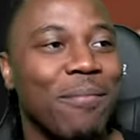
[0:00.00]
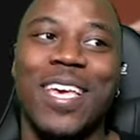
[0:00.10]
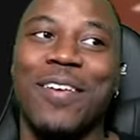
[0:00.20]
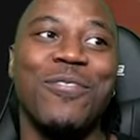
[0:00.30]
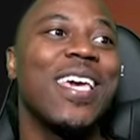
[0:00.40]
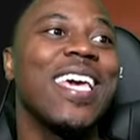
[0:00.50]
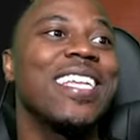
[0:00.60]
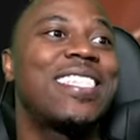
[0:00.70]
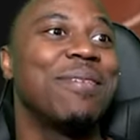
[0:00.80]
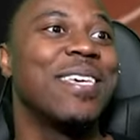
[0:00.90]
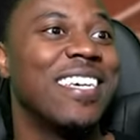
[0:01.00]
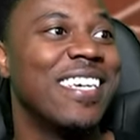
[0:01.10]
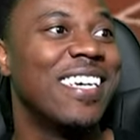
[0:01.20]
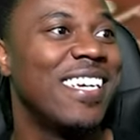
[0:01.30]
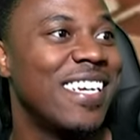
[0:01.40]
if you get to me,
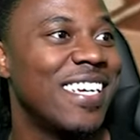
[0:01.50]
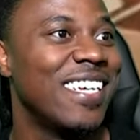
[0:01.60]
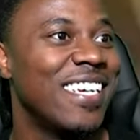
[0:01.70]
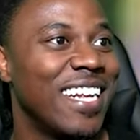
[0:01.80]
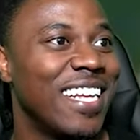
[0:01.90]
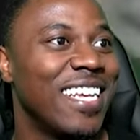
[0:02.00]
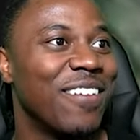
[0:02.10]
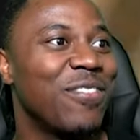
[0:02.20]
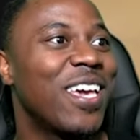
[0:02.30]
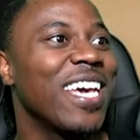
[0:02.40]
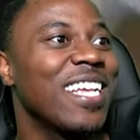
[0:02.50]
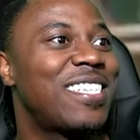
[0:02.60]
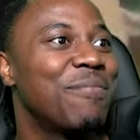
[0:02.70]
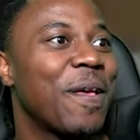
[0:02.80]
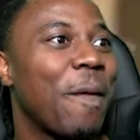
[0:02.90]
if you get
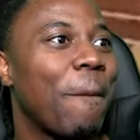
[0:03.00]
to me.